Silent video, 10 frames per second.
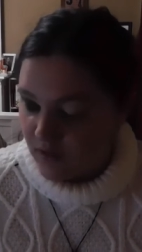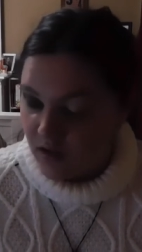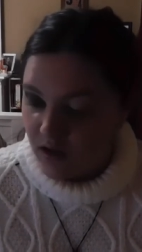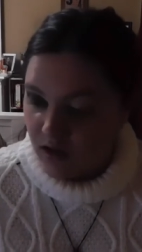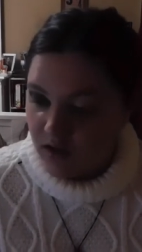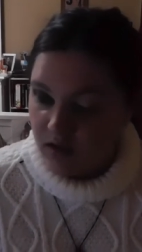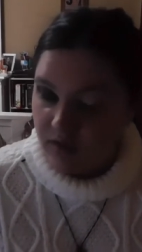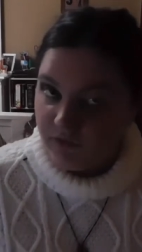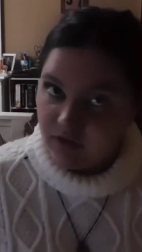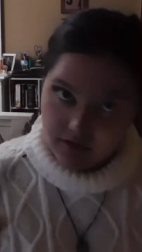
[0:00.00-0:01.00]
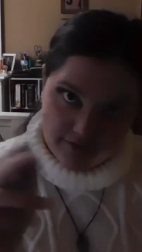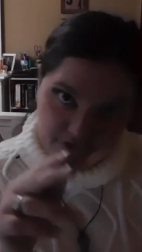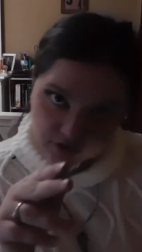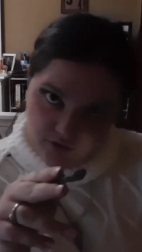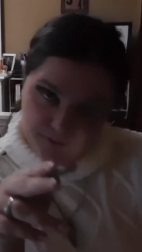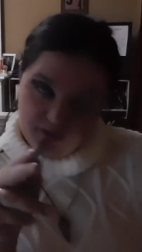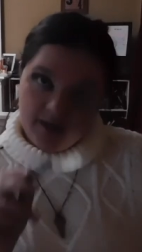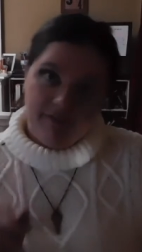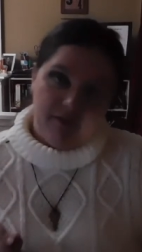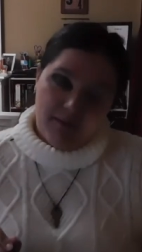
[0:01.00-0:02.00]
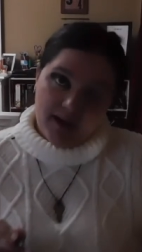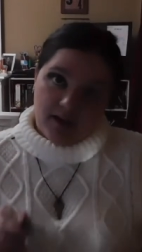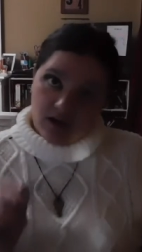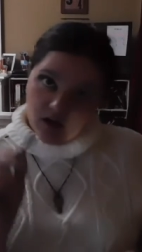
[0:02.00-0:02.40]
and for those of you who believed me,